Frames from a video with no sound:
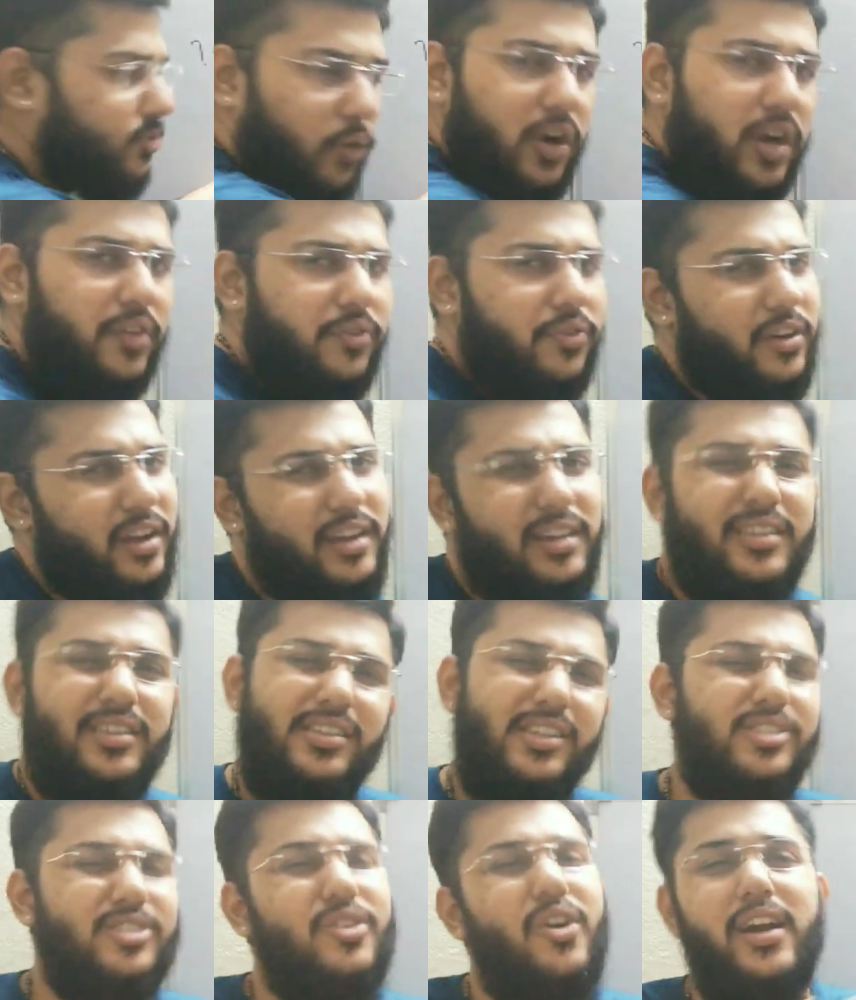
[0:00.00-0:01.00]
45
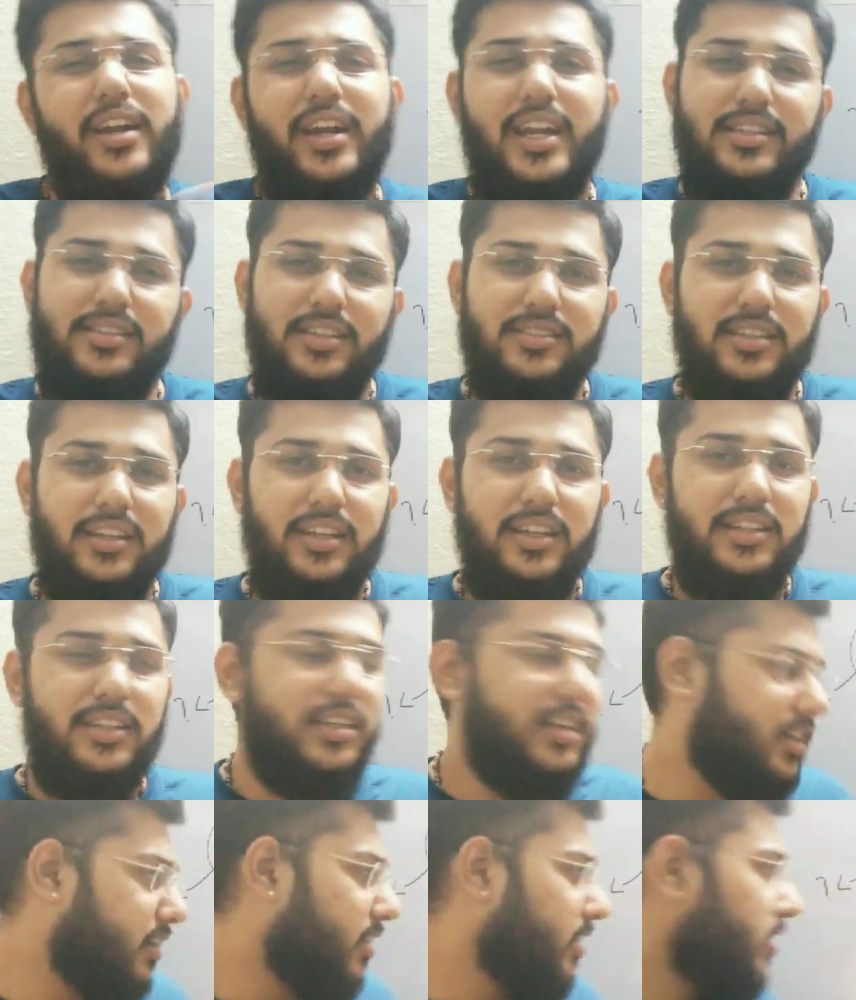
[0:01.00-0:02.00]
degrees. It's not necessary
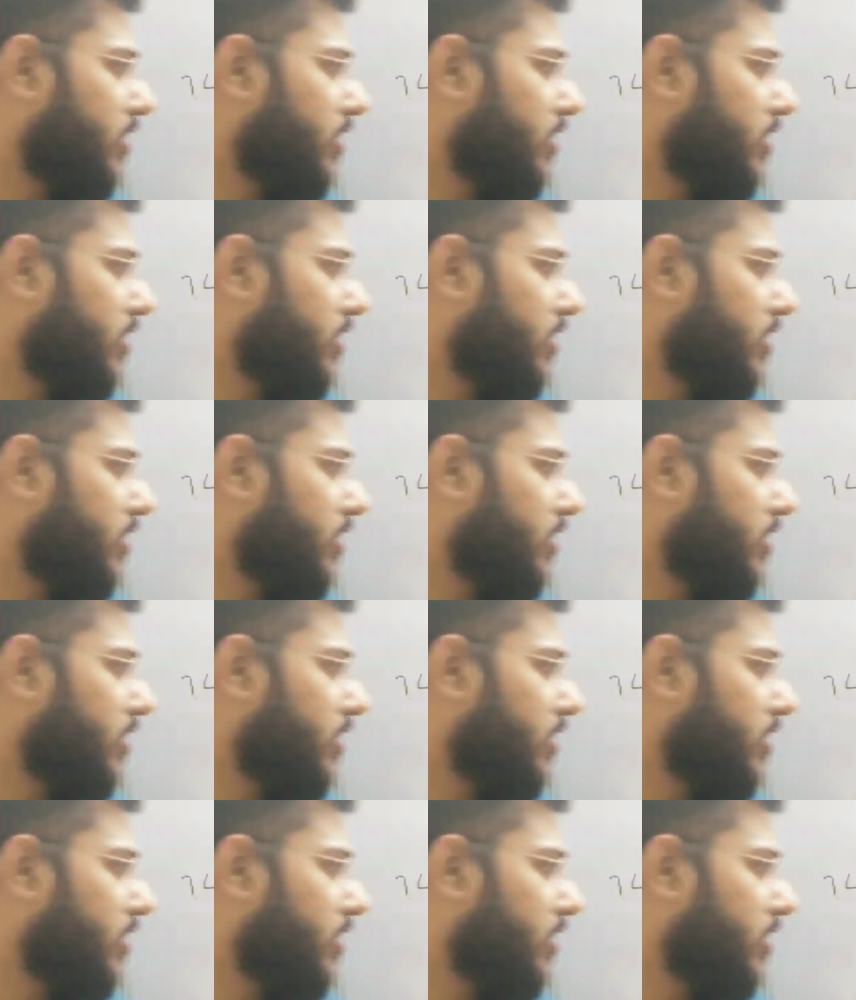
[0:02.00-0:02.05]
here.